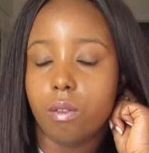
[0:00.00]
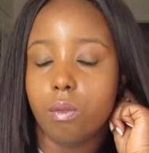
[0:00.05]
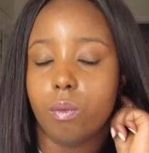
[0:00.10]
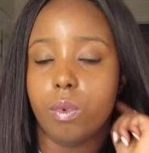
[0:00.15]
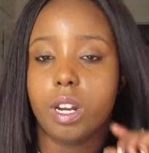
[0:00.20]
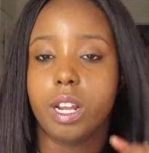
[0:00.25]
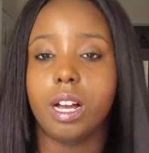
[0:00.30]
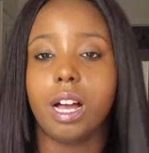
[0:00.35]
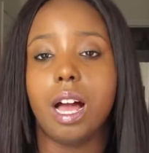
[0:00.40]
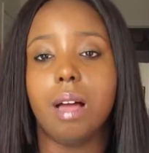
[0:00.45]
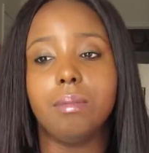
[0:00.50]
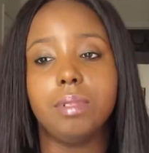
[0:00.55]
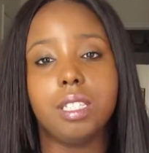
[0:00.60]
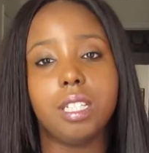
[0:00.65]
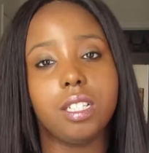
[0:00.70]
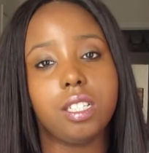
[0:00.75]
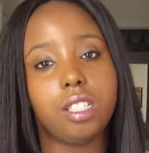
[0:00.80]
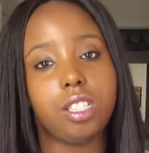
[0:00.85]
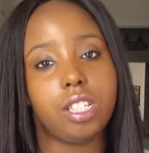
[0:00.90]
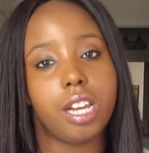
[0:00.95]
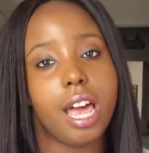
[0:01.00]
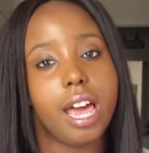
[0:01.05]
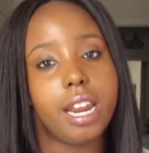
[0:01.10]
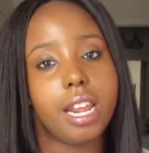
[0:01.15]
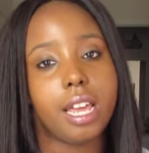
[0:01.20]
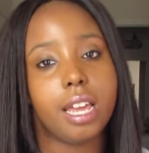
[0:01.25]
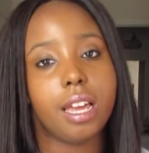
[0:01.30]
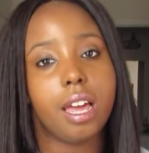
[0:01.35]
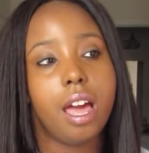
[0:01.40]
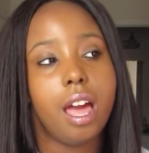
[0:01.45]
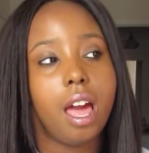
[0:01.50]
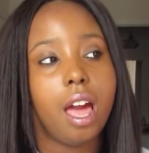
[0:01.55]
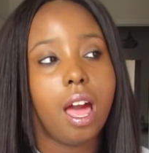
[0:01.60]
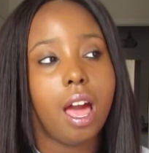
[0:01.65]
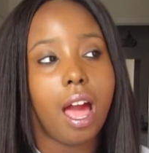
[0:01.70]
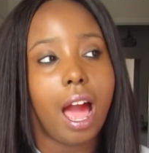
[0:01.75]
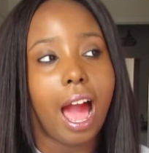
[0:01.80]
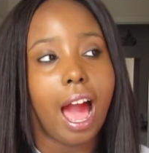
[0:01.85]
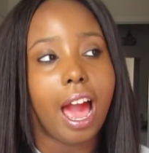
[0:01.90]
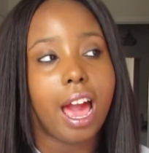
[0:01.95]
when it comes to shedding,
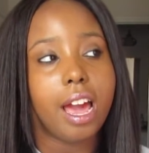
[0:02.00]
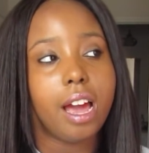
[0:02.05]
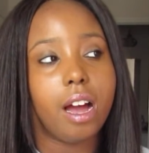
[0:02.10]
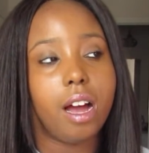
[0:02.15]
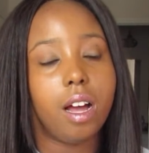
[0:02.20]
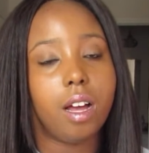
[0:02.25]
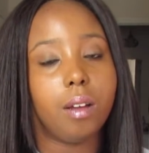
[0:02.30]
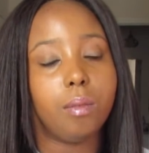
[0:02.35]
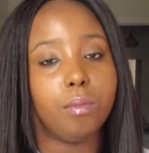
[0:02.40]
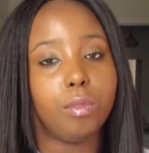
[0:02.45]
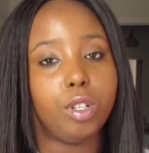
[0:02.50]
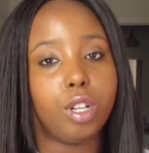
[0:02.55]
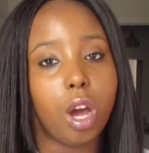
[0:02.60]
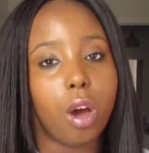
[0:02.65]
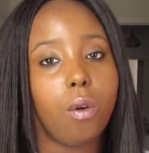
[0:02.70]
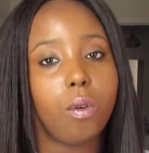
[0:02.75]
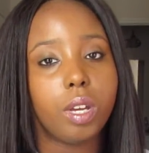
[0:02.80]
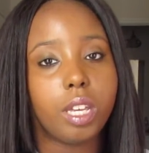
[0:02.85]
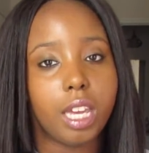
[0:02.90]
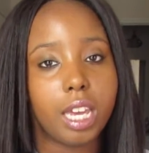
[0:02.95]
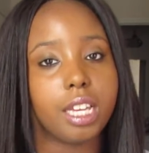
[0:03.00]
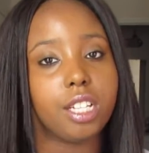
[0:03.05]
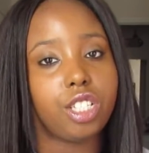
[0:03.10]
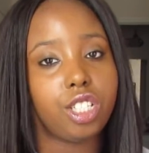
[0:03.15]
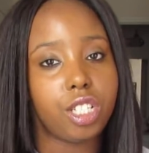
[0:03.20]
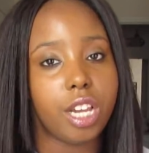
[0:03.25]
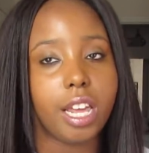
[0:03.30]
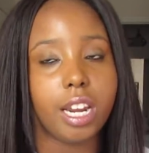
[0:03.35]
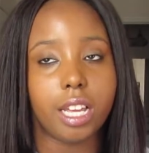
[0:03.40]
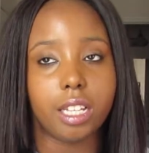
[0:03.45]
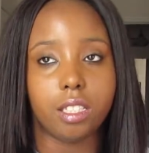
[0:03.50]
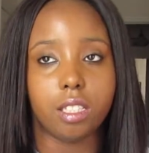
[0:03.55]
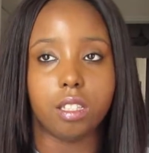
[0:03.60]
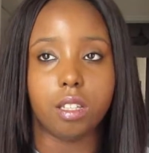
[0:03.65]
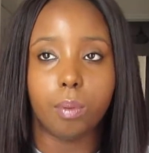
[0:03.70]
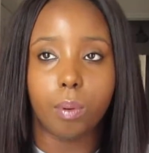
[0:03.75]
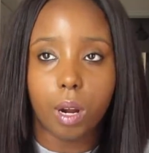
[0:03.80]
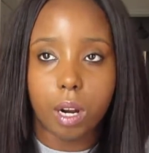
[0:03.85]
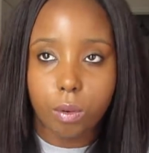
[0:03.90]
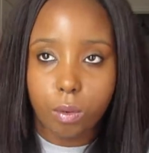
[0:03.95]
I don't get shedding to
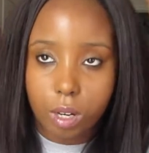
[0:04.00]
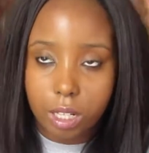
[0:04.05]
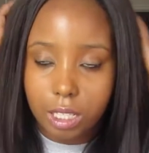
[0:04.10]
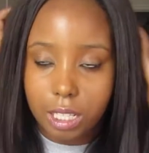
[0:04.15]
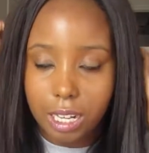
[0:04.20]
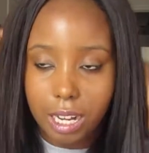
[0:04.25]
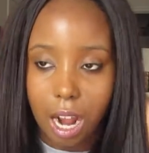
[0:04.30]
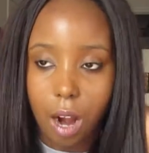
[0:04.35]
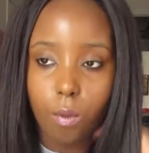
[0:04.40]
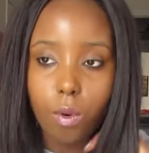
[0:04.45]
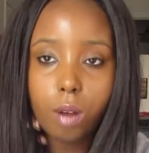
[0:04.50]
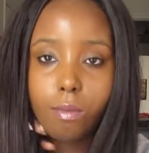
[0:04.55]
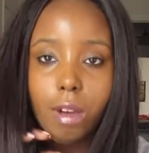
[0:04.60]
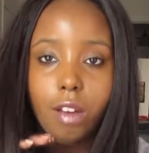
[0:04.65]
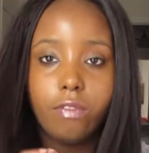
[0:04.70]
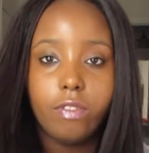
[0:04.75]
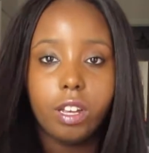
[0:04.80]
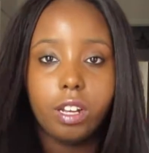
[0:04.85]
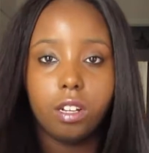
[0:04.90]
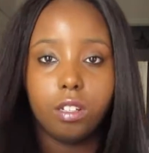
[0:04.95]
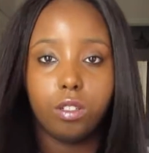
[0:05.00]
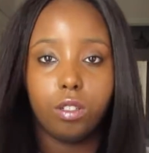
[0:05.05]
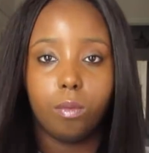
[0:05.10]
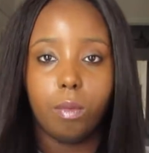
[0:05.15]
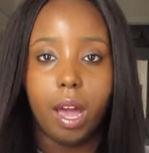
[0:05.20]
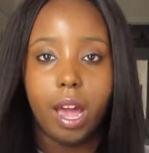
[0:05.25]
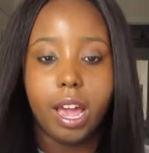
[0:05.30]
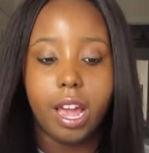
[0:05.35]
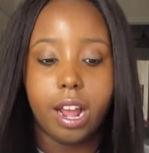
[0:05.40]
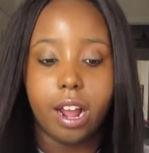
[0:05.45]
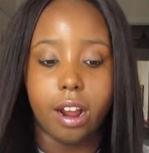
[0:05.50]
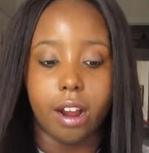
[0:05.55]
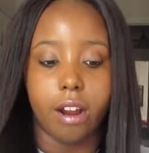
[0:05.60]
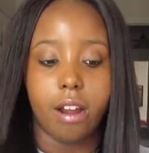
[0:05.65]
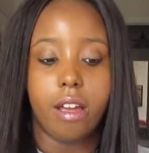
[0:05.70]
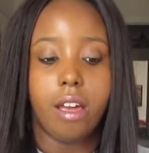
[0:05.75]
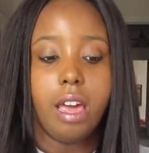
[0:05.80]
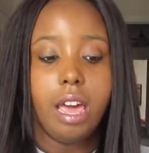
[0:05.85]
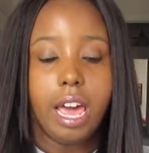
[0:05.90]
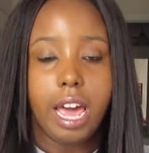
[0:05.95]
the point where it's like I run my fingers through my hair
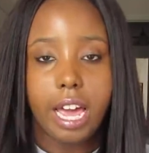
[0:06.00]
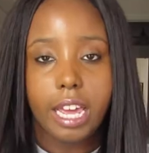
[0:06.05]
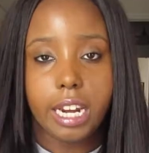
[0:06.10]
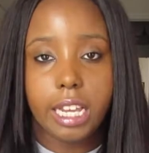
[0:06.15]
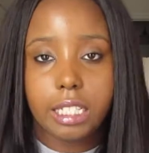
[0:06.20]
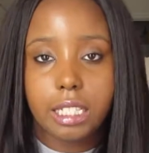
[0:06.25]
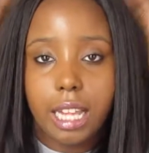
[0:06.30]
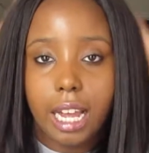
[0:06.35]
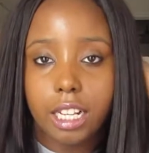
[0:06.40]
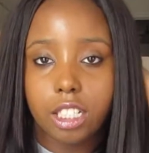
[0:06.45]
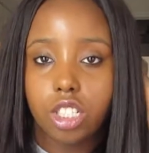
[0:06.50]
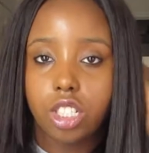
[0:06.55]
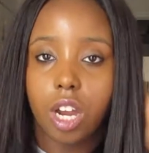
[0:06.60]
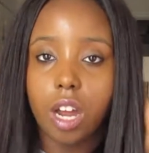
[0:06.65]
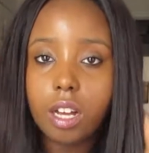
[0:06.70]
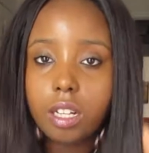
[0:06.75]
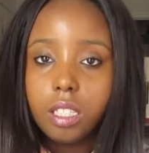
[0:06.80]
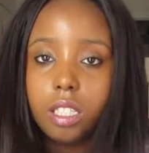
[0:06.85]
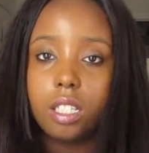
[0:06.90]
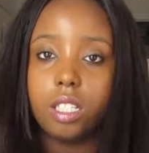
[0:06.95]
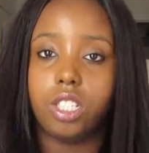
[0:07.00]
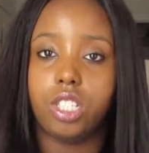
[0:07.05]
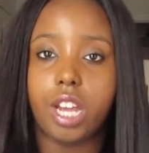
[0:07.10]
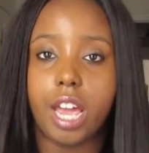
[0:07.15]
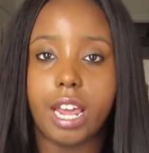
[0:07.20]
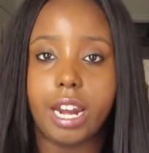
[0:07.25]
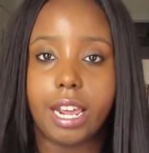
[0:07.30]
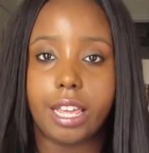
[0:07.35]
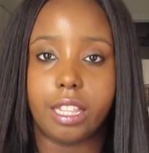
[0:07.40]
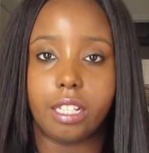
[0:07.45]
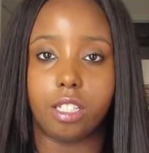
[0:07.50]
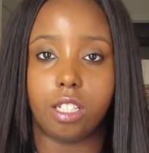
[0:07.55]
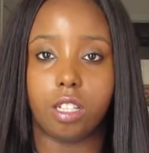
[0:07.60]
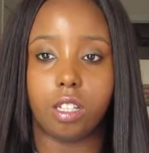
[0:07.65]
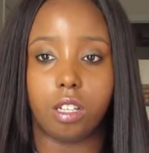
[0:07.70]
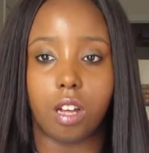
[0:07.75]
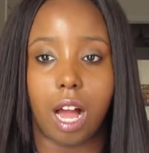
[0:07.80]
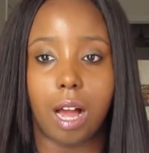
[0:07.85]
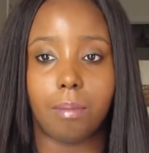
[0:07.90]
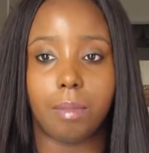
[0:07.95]
and it's like chunks of shedding
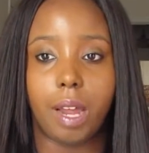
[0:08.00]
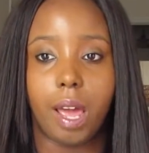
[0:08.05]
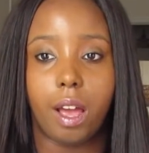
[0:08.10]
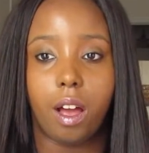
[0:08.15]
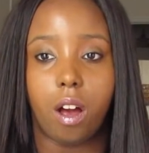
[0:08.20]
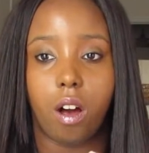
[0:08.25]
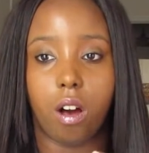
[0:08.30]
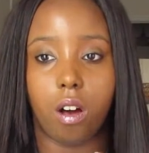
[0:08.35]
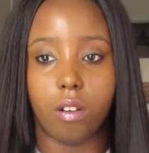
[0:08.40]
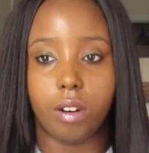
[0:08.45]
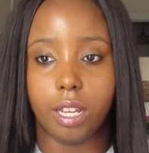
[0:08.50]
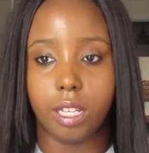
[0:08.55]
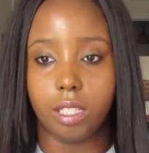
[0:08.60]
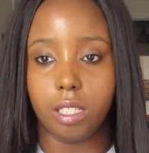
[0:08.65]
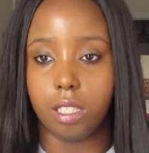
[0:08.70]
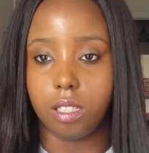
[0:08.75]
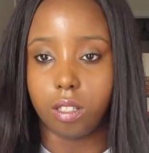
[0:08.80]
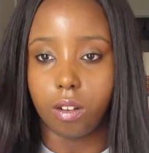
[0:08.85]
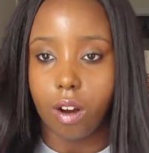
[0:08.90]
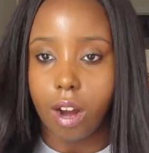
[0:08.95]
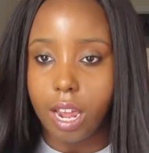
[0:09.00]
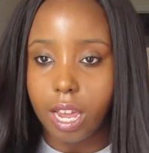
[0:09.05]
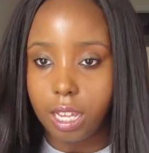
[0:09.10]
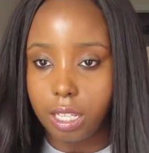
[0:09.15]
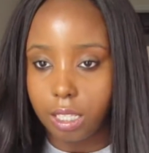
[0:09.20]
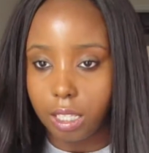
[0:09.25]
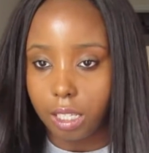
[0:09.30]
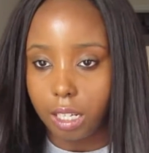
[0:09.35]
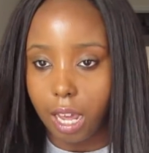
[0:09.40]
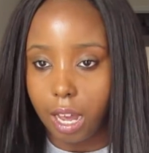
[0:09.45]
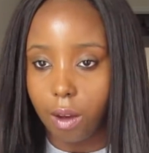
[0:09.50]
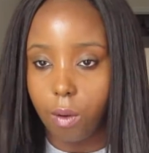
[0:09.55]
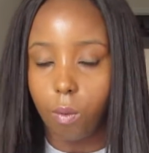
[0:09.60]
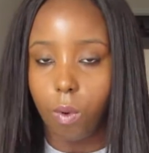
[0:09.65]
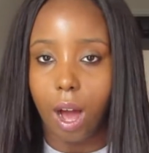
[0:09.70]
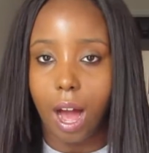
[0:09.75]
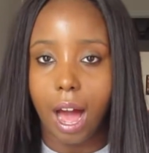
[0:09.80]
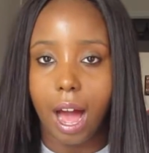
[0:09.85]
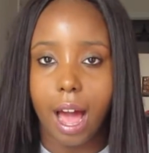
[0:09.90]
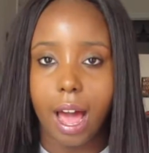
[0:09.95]
till I'm like, oh, this is crazy. Like,
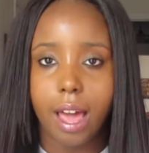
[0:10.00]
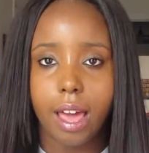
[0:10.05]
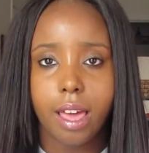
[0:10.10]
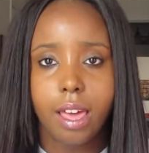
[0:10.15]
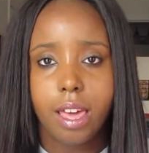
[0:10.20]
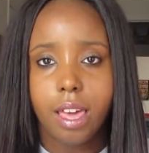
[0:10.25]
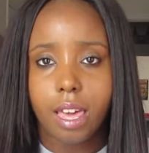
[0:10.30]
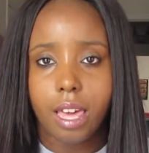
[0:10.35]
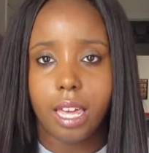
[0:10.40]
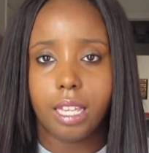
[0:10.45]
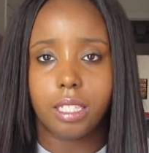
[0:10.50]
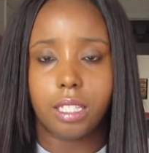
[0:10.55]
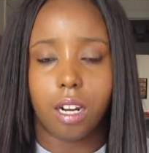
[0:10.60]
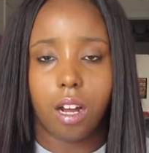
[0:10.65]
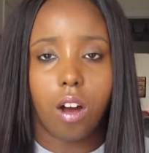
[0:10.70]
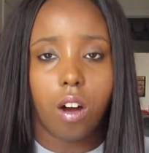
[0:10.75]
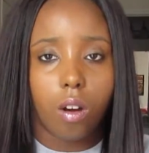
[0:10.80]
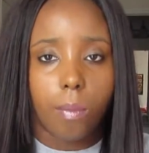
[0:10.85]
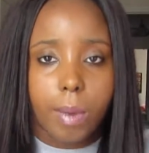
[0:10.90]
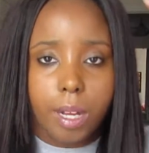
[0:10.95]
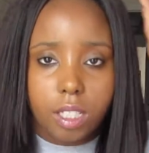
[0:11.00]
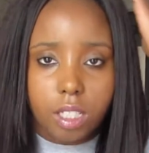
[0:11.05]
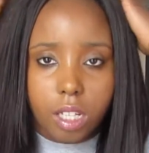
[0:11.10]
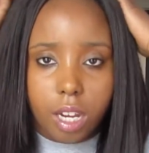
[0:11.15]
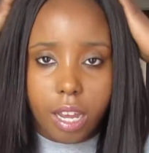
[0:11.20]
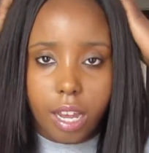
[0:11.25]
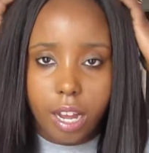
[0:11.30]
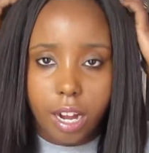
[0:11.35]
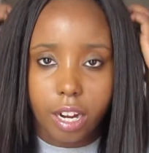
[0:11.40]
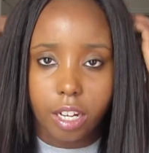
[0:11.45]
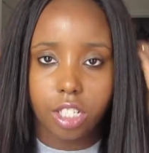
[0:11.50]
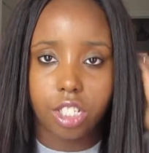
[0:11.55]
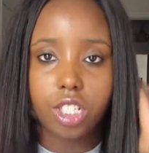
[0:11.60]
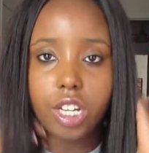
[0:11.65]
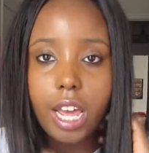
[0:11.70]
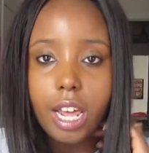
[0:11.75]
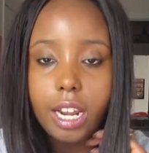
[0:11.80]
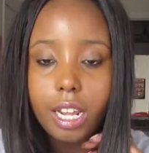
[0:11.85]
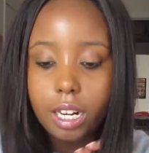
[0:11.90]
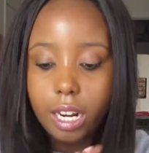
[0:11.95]
why is it a whole bunch of hair
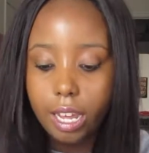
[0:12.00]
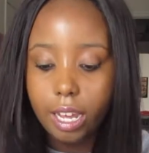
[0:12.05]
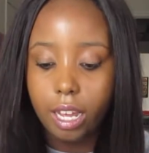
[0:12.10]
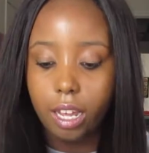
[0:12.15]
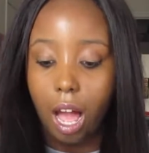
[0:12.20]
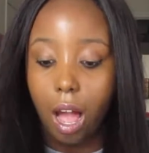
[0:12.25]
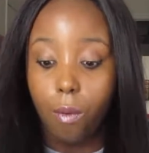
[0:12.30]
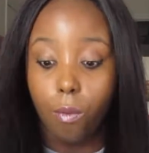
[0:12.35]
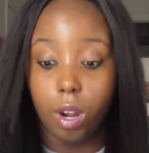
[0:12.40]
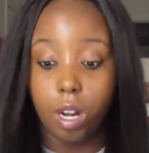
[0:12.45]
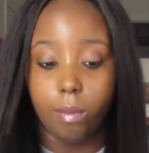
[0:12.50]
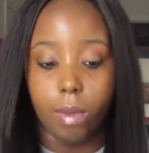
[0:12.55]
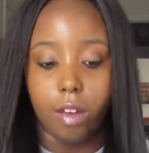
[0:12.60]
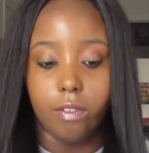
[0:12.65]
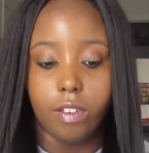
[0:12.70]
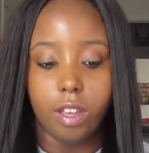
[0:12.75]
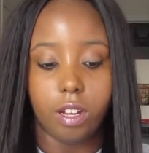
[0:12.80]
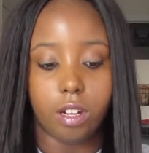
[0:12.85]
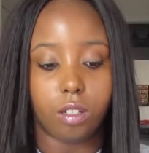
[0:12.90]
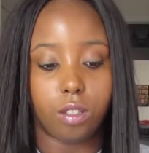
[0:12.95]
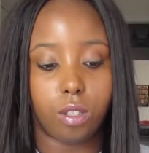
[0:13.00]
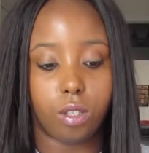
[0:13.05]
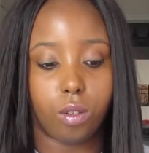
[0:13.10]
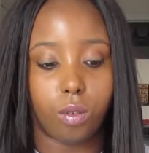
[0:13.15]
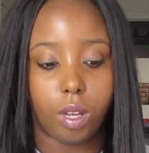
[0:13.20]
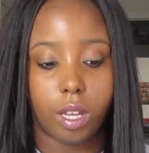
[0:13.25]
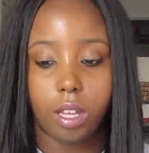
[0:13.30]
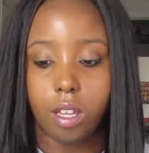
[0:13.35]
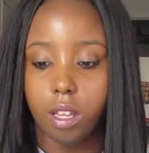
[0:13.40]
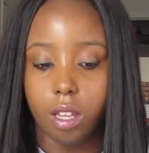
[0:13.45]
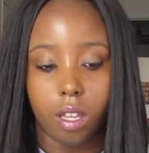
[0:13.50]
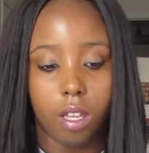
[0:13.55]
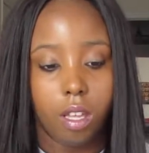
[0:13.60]
shedding? Like, I'm running my fingers through it,